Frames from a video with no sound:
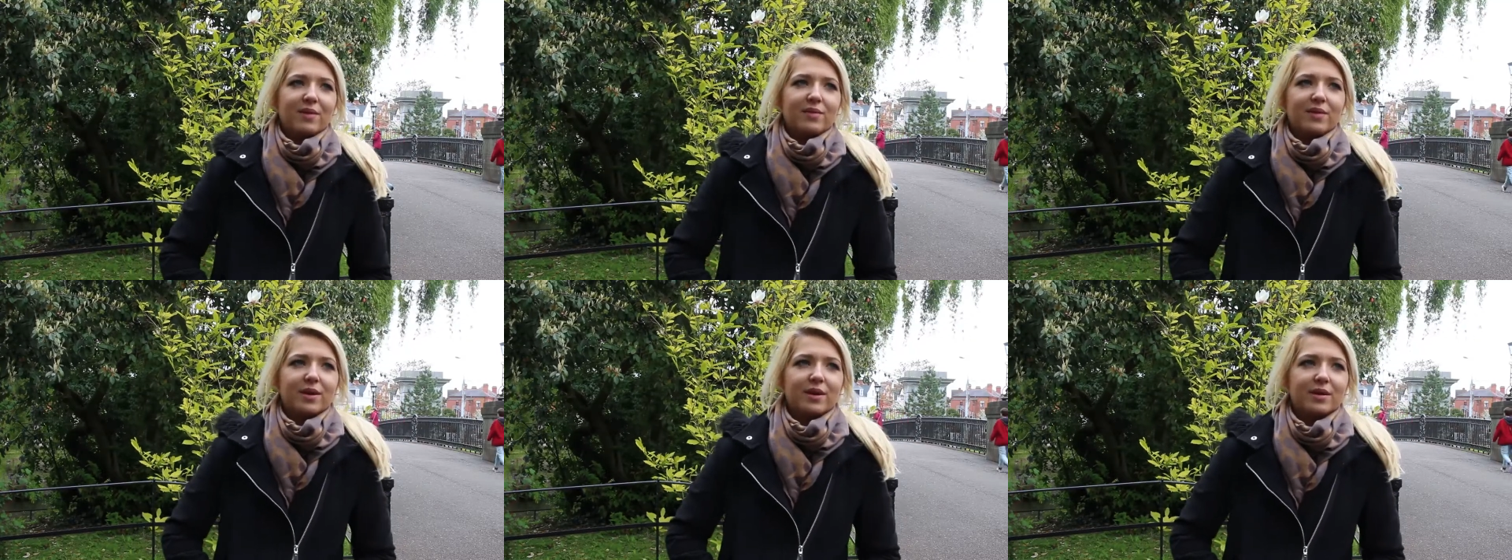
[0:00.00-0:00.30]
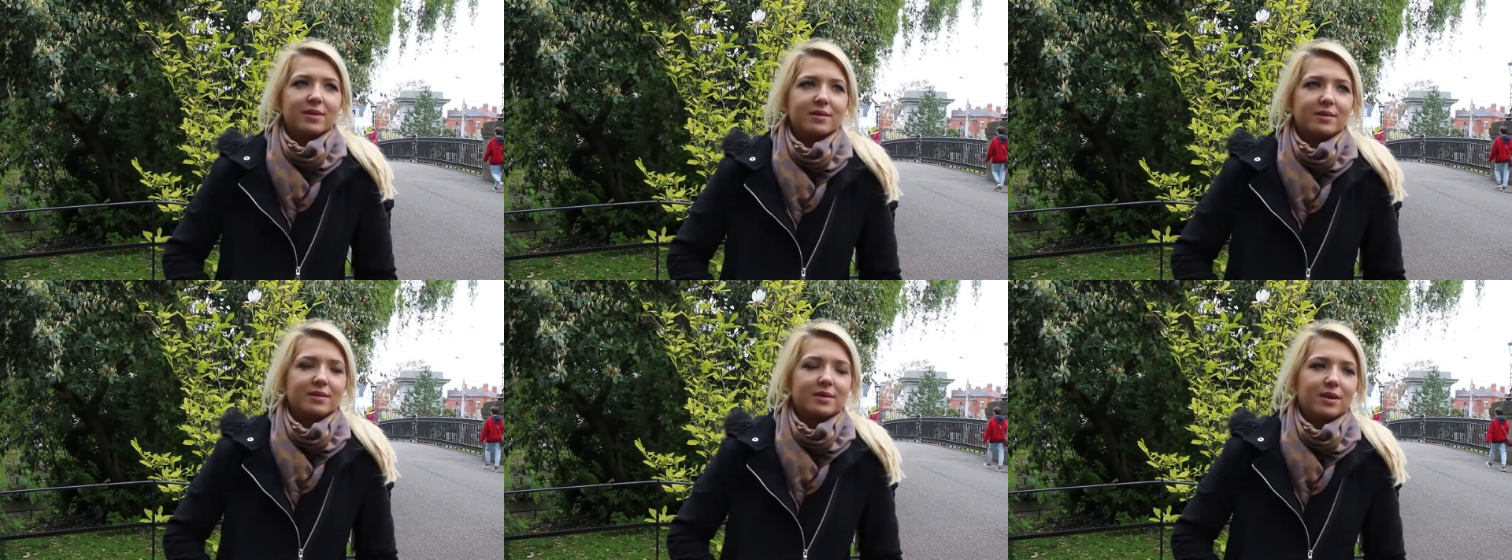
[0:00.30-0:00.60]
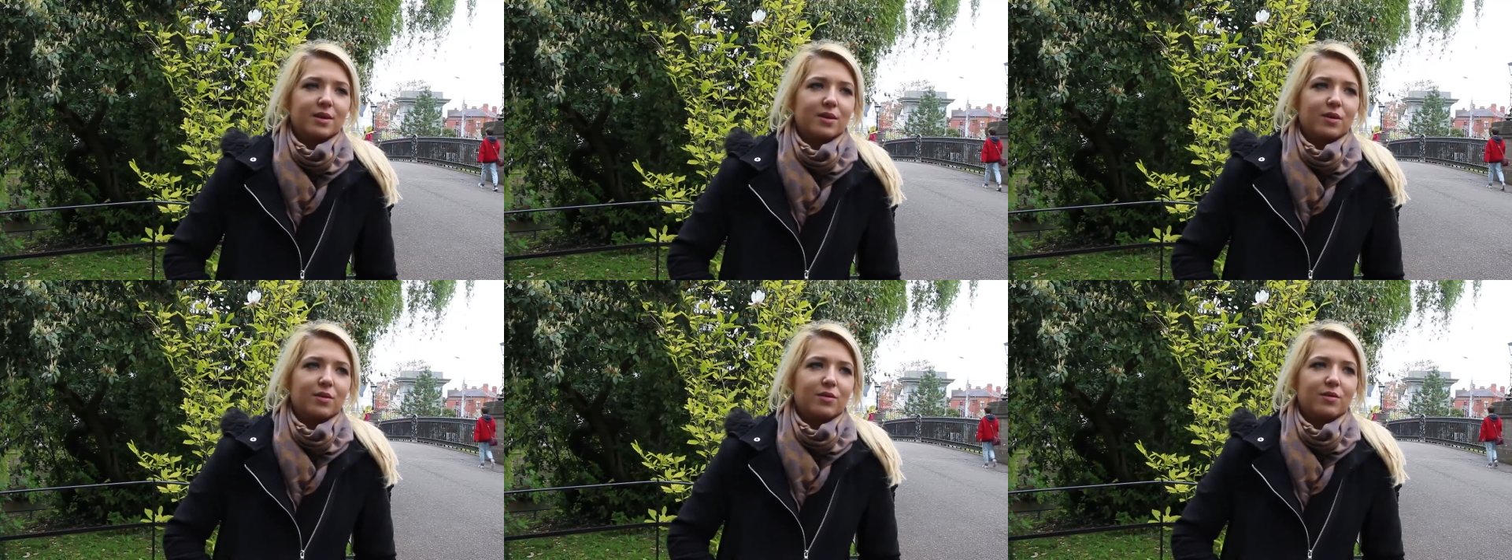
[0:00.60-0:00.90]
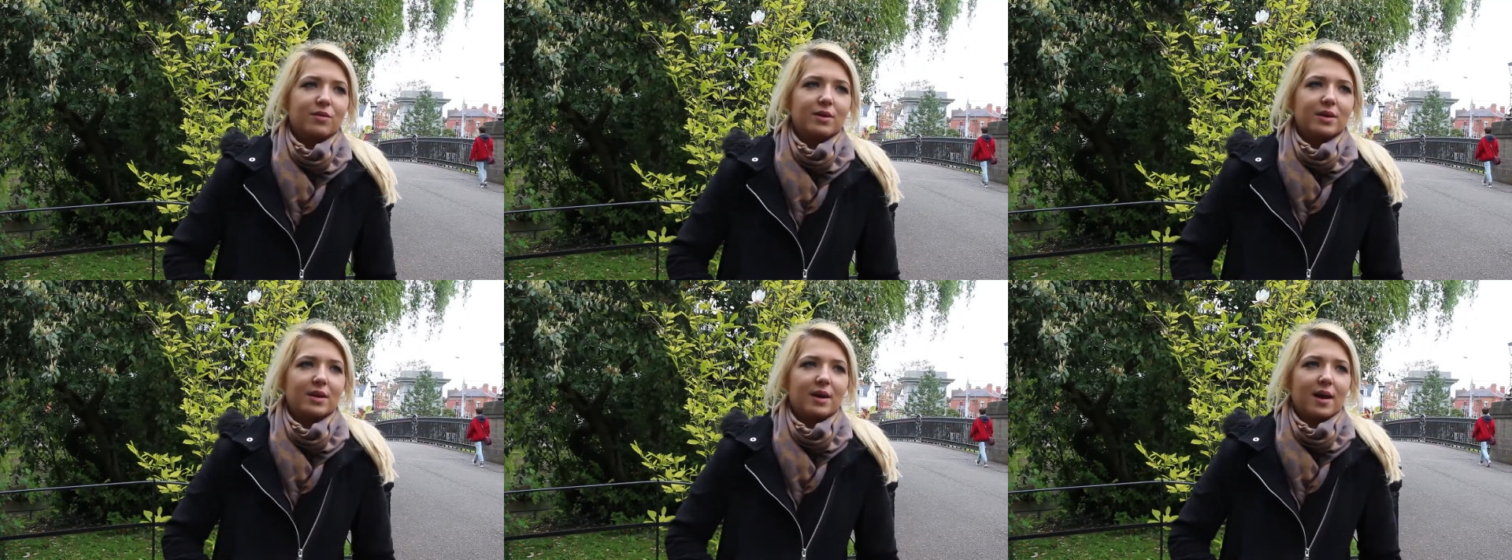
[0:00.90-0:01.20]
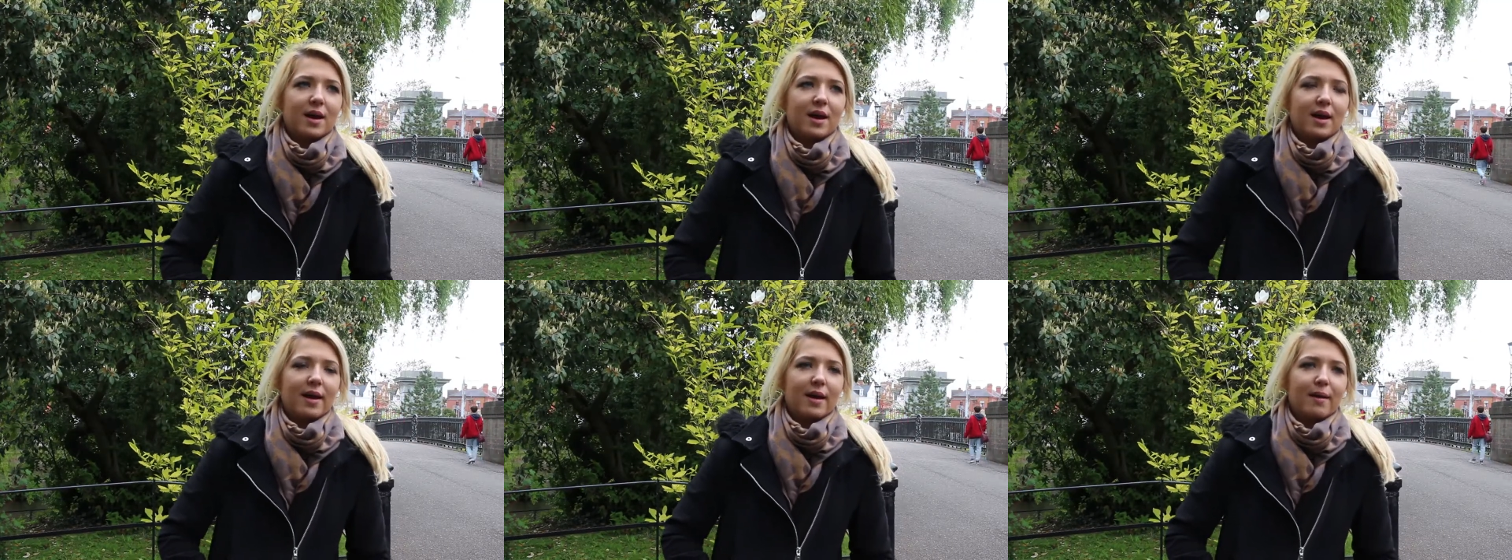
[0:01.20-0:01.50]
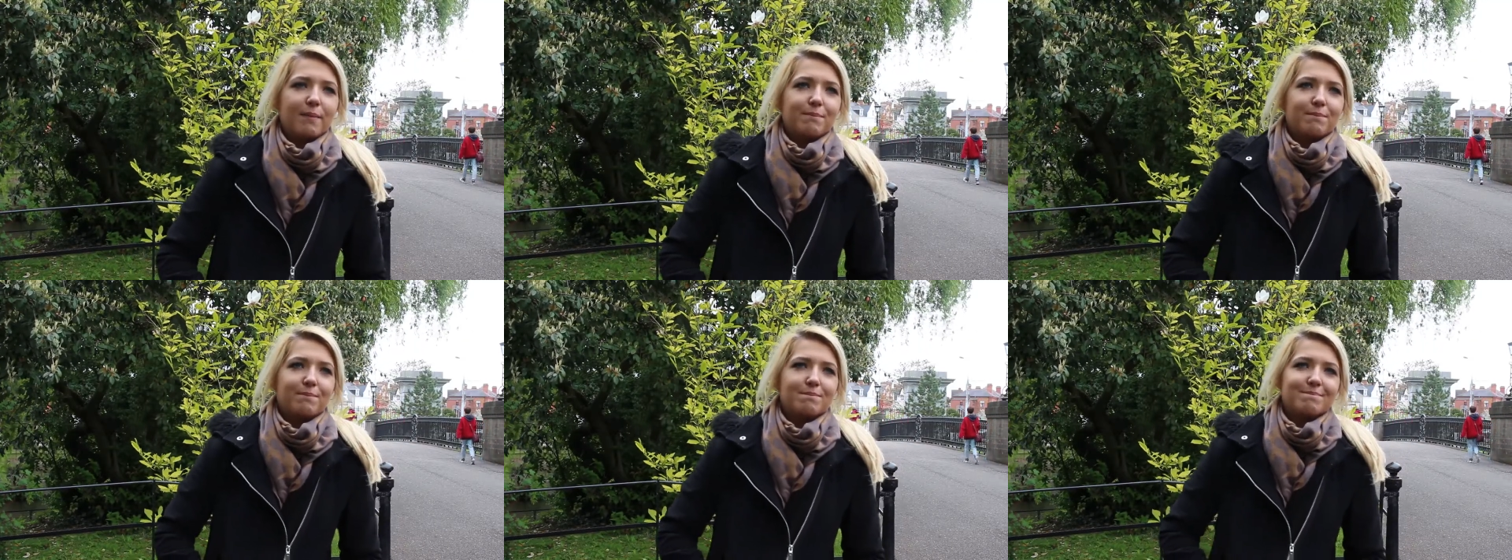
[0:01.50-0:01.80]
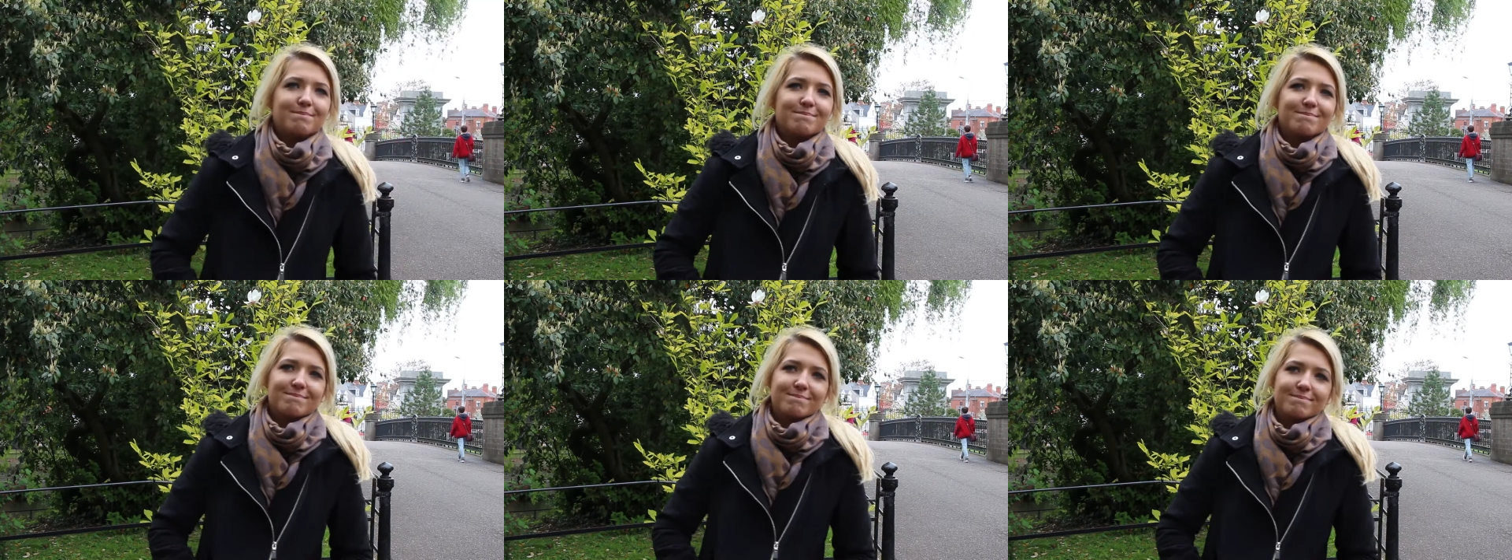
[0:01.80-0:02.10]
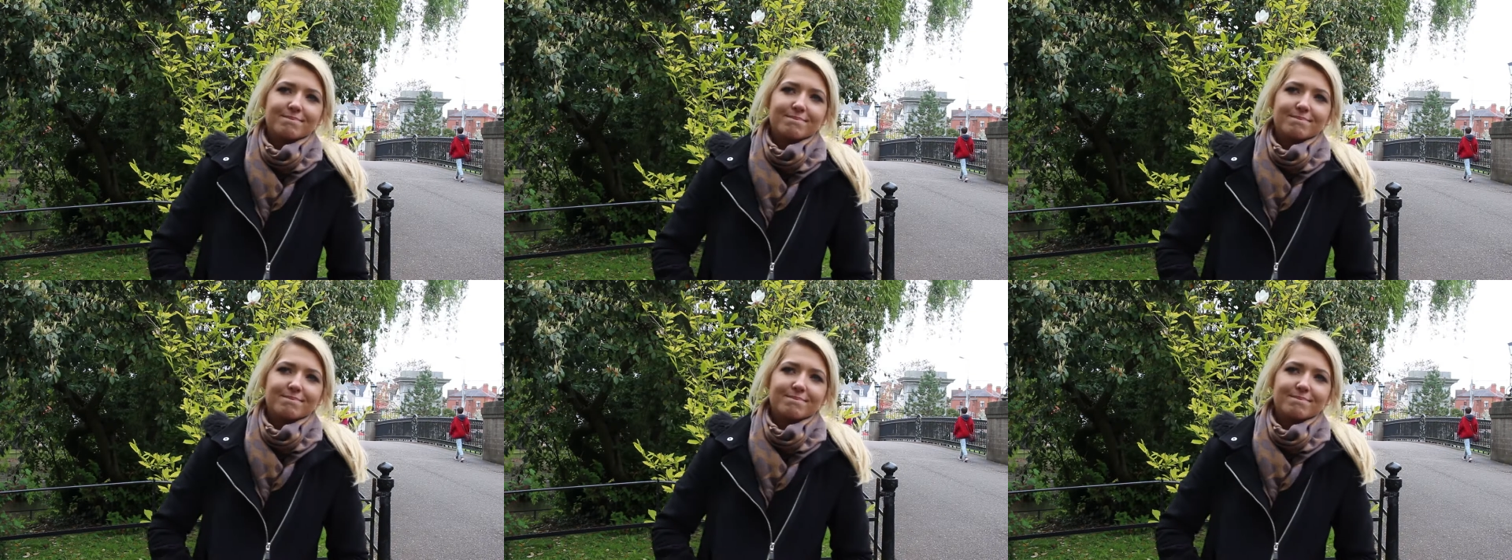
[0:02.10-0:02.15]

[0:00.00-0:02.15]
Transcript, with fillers: behaviour, you know.